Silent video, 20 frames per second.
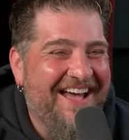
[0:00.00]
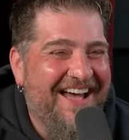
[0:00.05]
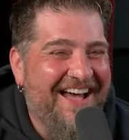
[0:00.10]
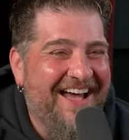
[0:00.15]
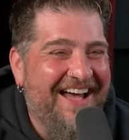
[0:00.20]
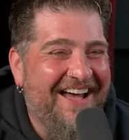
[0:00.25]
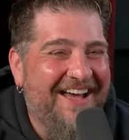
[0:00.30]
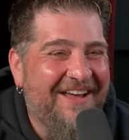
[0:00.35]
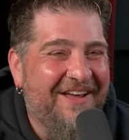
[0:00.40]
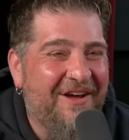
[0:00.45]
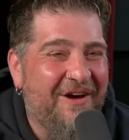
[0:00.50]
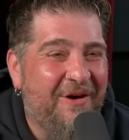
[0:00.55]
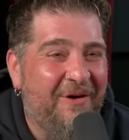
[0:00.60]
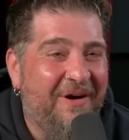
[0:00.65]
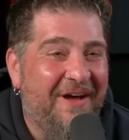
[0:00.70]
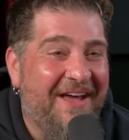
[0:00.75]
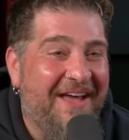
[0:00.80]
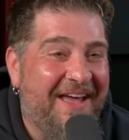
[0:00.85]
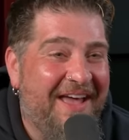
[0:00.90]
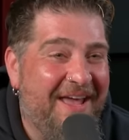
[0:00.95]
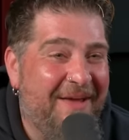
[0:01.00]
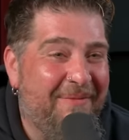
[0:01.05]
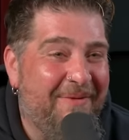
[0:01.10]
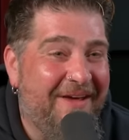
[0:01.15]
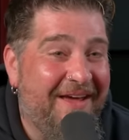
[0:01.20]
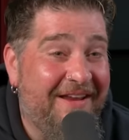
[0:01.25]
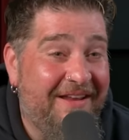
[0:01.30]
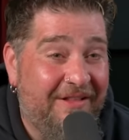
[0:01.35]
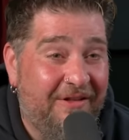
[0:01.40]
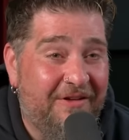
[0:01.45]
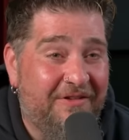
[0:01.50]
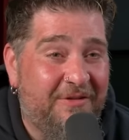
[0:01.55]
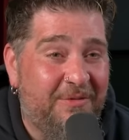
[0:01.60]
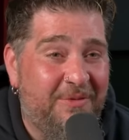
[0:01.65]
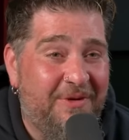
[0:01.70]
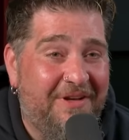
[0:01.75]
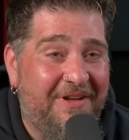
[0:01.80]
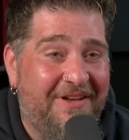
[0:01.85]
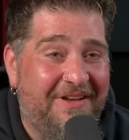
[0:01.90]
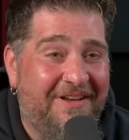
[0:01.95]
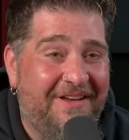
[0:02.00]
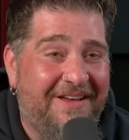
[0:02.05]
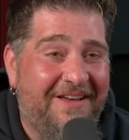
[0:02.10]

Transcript: I go, hey man. He looks at me.